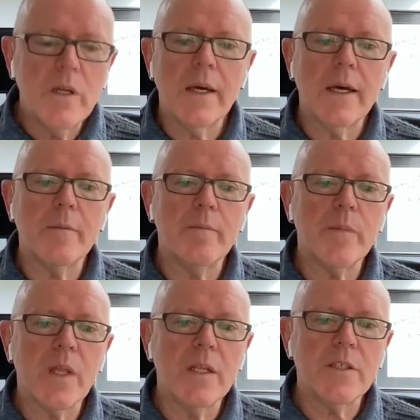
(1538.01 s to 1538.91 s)

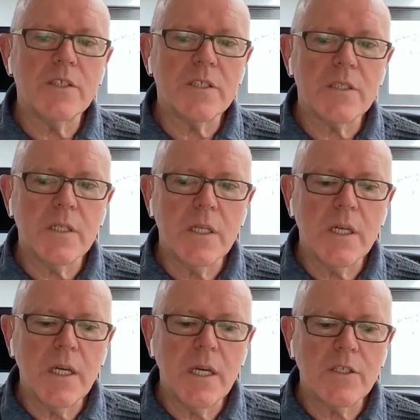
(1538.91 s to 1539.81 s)
Um, it's
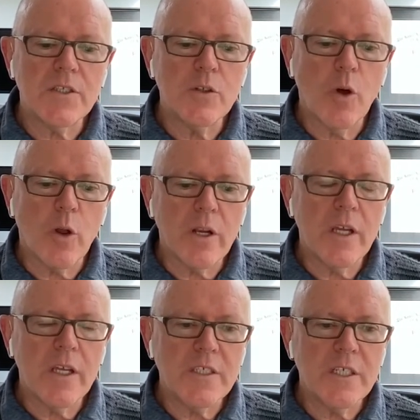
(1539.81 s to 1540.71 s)
It's not
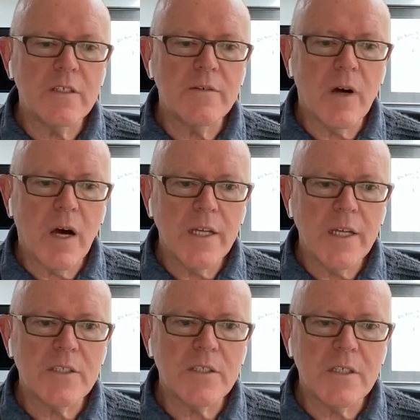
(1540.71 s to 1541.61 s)
an easy
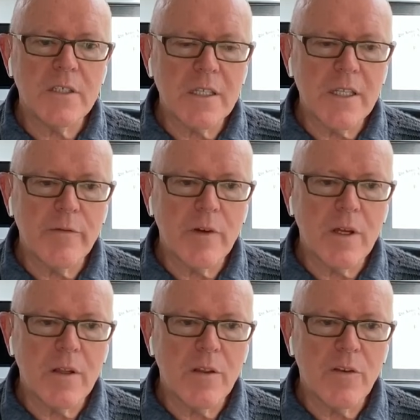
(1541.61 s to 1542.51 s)
device to deliver